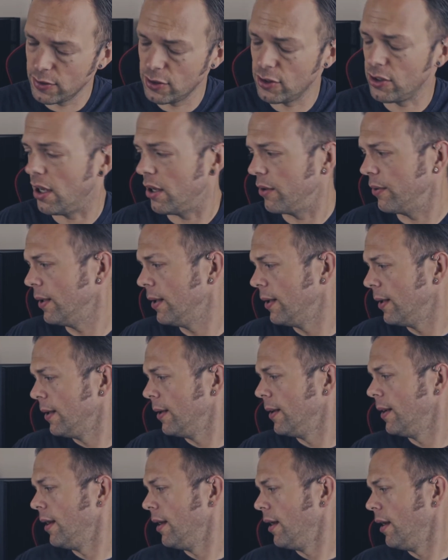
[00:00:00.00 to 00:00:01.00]
So,
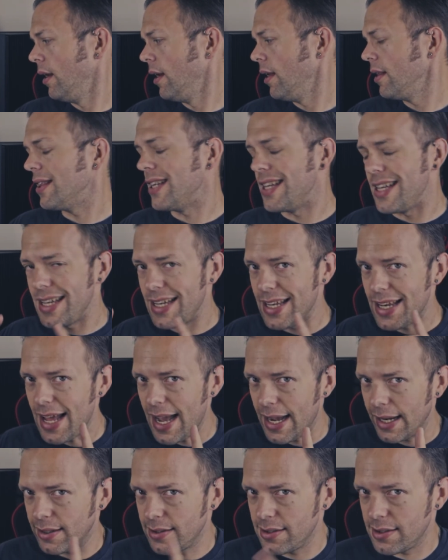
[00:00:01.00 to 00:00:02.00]
the
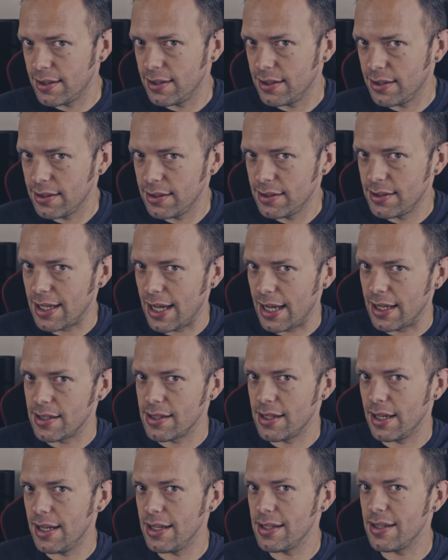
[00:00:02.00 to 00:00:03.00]
next
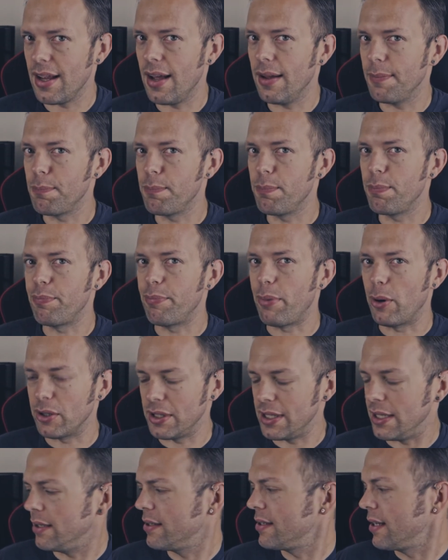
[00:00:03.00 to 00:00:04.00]
test is a
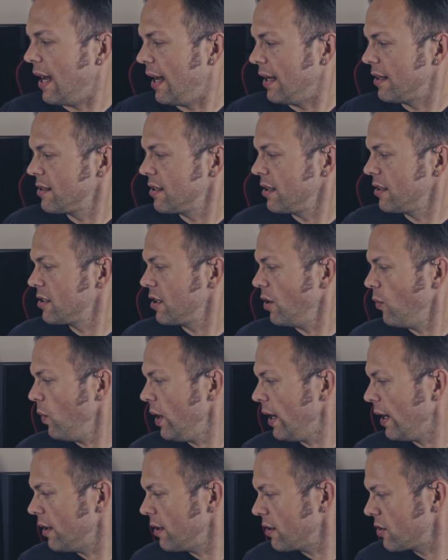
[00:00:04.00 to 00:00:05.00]
body test. So
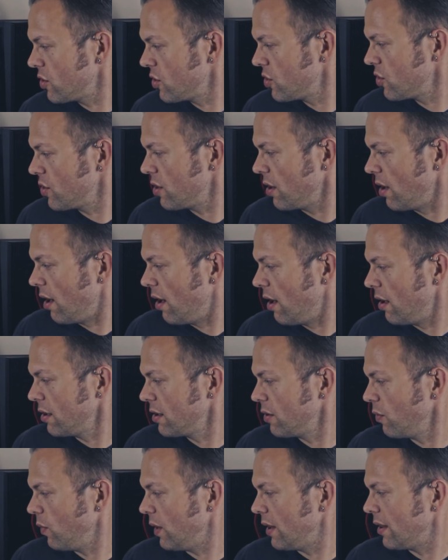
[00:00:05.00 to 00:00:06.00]
we're going to
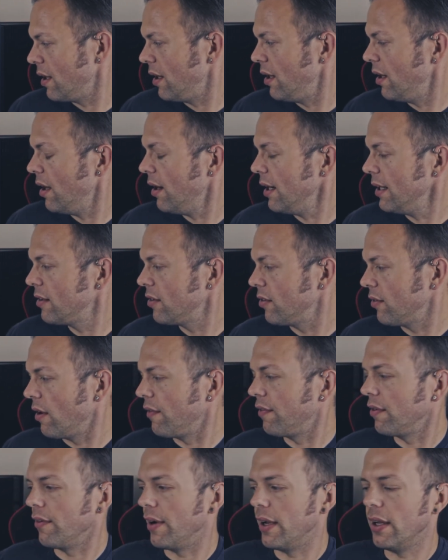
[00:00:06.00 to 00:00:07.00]
start with the lighter
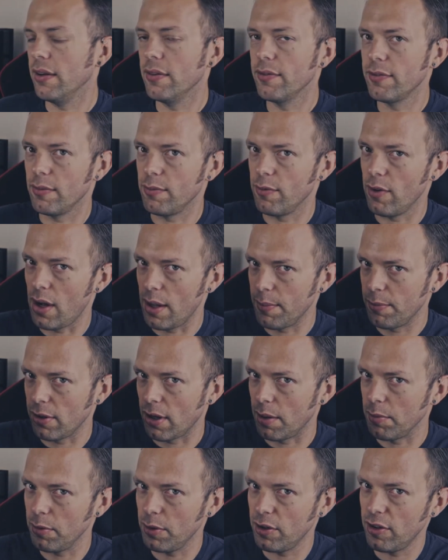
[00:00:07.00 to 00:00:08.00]
offering from Ripe
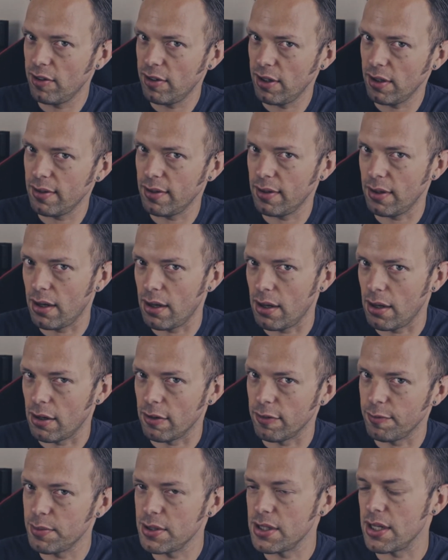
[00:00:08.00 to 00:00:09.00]
Times, which is
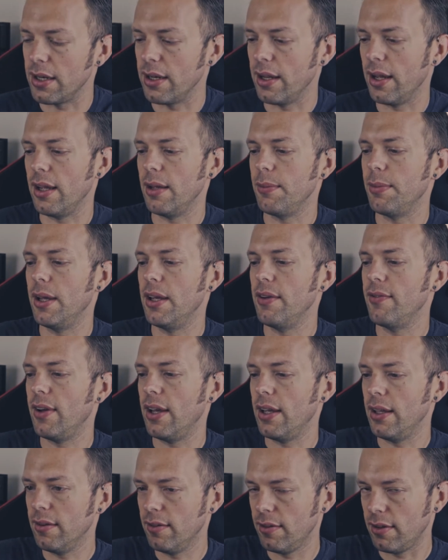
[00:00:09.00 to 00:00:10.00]
6.5%
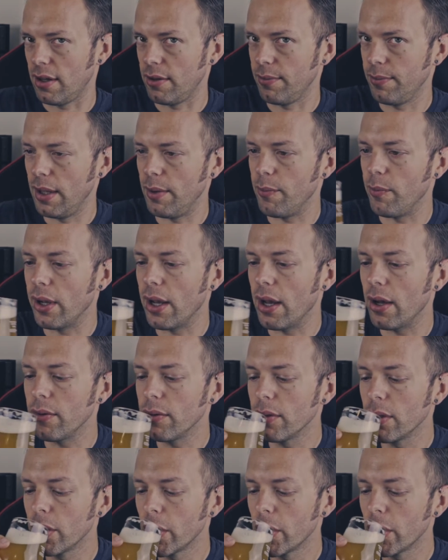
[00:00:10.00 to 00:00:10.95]
ABV. So here we go.